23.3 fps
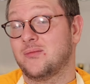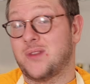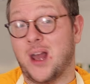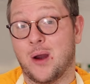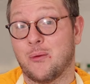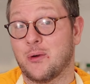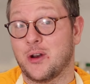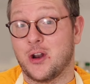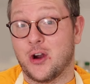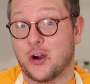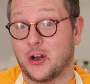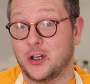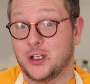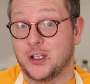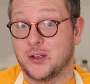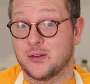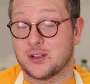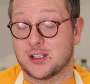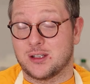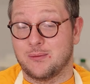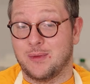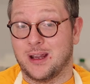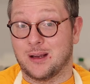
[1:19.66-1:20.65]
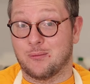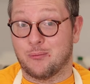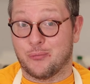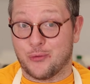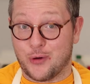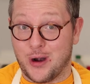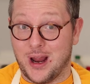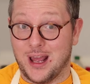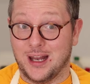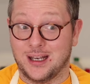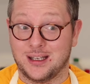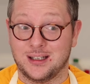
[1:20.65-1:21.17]
that we're not going to use to make
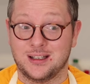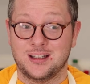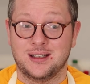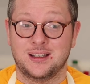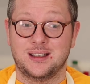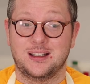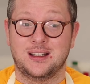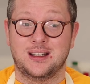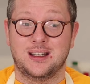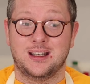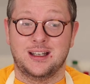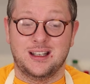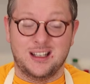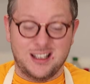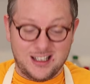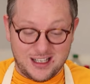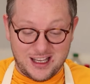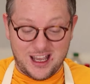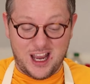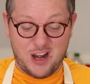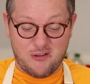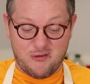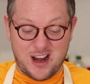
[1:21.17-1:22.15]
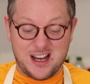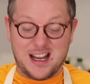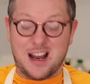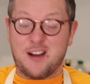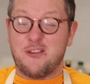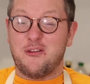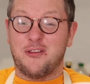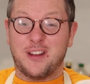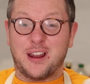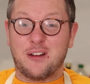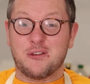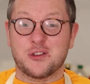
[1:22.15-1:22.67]
bread. And right
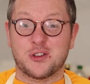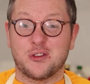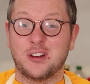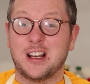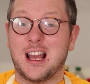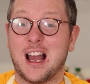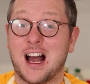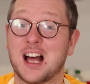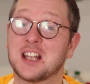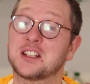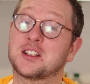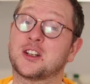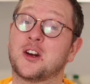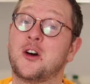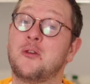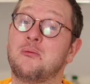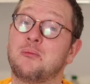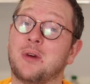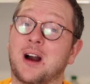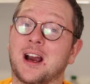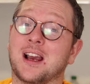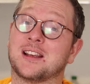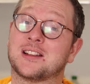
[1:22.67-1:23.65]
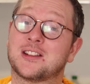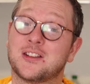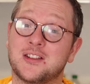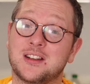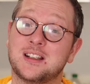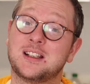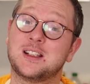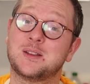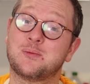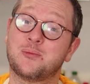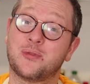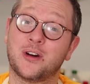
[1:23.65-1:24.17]
now flour is really hard to come by, so
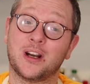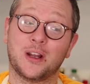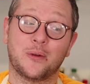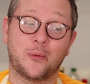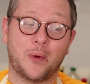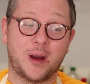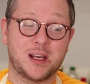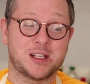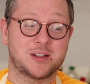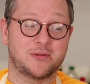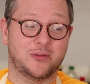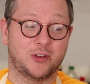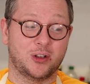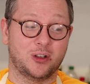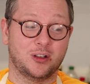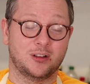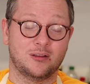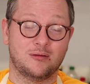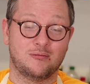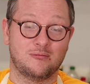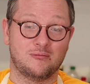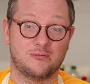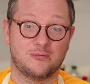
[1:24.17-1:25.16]
this is pretty wasteful.